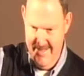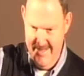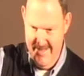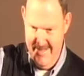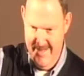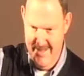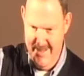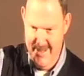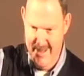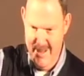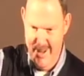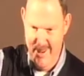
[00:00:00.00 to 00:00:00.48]

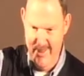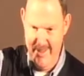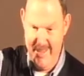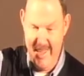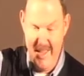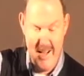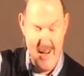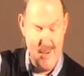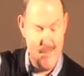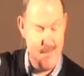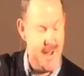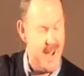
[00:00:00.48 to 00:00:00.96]
You know,
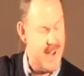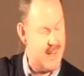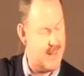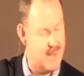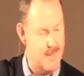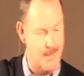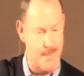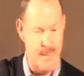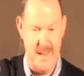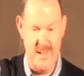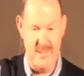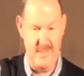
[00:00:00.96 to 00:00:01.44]
getting back
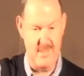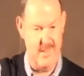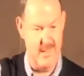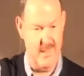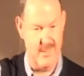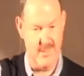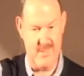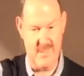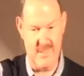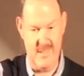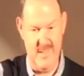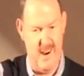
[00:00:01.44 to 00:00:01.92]
to
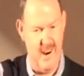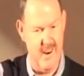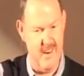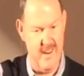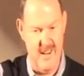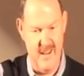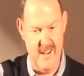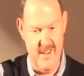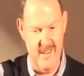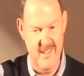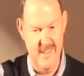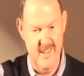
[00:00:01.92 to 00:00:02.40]
basics,
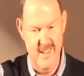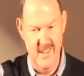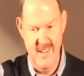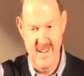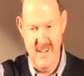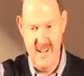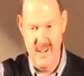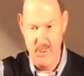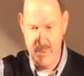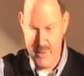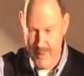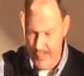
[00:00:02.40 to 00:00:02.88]
starting
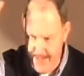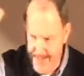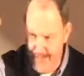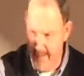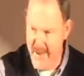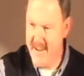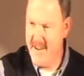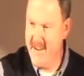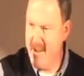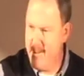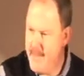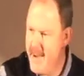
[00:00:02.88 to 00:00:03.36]
with the
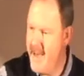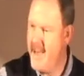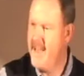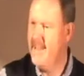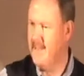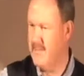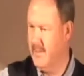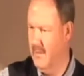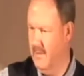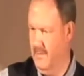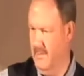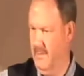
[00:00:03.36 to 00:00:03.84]

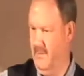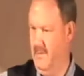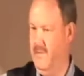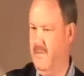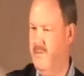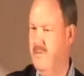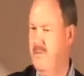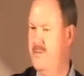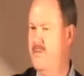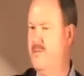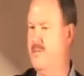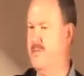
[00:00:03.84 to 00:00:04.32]

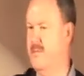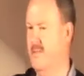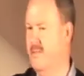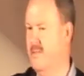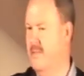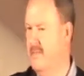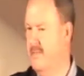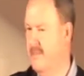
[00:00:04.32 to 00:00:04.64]
fundamentals.